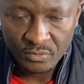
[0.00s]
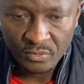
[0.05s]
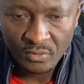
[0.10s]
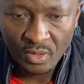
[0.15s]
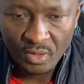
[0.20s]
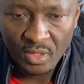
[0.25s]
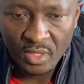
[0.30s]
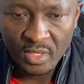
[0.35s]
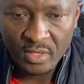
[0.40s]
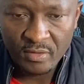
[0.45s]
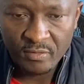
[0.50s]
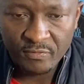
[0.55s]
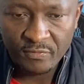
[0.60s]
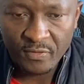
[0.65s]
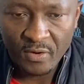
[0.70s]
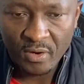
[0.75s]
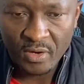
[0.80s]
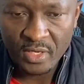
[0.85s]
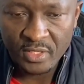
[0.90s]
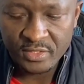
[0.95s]

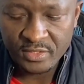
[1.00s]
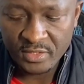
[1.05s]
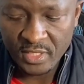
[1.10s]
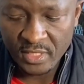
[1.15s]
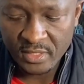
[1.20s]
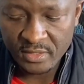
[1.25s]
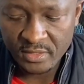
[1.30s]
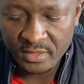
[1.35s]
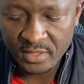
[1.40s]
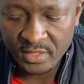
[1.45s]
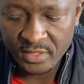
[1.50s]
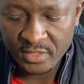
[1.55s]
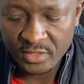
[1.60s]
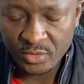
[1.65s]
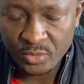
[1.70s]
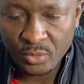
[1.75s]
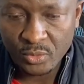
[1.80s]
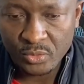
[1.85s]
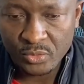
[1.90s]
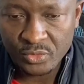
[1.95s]
the this
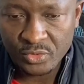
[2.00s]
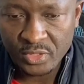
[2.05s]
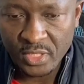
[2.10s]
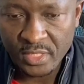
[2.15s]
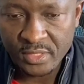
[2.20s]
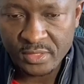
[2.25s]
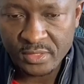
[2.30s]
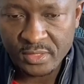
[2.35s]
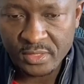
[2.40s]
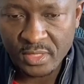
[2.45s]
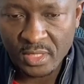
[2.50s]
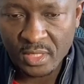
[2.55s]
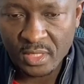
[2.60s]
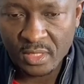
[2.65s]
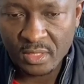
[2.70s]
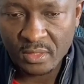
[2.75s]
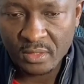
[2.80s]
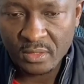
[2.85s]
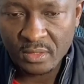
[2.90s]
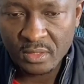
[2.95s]
tool sends
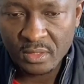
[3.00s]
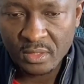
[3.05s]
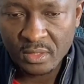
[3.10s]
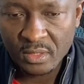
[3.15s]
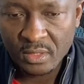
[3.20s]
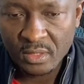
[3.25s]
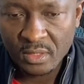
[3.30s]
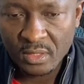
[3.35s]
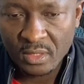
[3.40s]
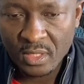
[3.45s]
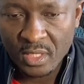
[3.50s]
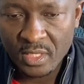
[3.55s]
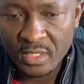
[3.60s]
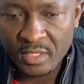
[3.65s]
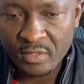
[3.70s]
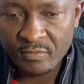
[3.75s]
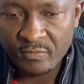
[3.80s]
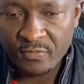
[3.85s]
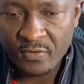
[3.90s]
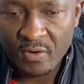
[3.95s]
an
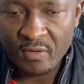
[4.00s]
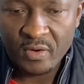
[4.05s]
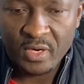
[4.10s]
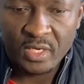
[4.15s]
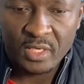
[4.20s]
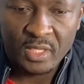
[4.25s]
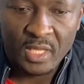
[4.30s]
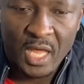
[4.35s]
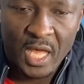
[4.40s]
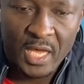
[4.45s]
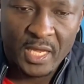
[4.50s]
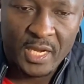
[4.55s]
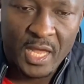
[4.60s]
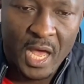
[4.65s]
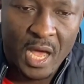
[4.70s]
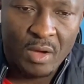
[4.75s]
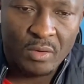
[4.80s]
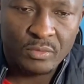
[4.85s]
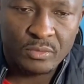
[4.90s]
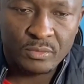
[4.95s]
infrared light
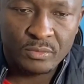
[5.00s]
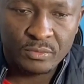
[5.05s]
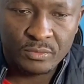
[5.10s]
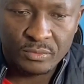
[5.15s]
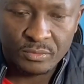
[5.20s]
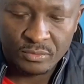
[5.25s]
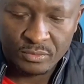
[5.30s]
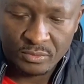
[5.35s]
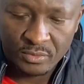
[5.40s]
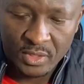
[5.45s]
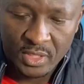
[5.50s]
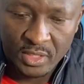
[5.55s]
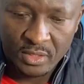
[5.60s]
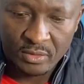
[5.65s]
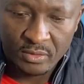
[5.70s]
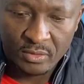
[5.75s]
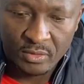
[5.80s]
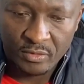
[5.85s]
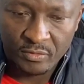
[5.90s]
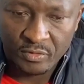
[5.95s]
out. I
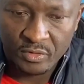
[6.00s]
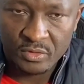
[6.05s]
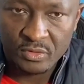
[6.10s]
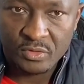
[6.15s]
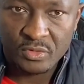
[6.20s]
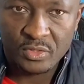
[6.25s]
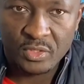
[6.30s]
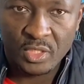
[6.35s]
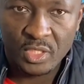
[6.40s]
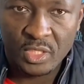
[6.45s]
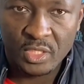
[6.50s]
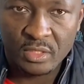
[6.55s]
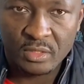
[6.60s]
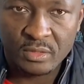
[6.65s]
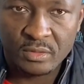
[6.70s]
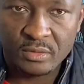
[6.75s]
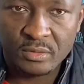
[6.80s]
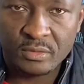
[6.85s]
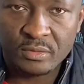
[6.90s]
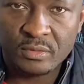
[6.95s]
don't know if you can see it.
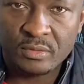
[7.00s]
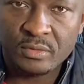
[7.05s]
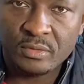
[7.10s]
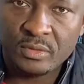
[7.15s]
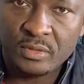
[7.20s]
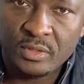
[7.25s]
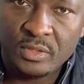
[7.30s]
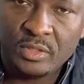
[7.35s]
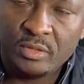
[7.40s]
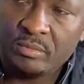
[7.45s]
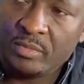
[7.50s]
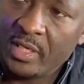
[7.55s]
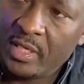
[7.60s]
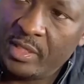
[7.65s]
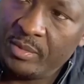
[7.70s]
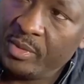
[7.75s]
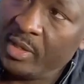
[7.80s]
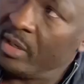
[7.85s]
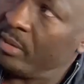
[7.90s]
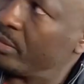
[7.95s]
You
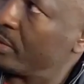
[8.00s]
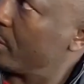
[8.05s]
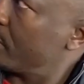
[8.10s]
might be able to